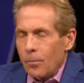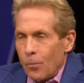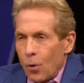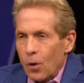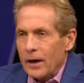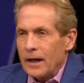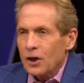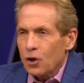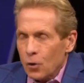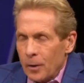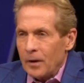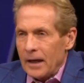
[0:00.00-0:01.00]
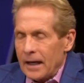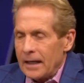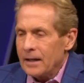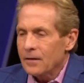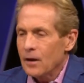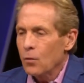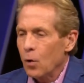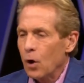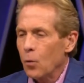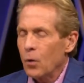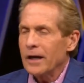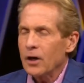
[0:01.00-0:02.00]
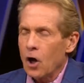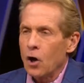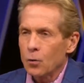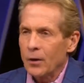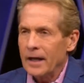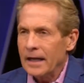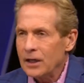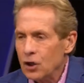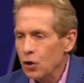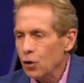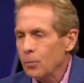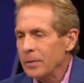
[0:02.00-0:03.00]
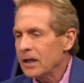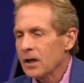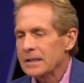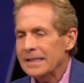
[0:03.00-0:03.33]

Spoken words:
more incriminating than what we already knew because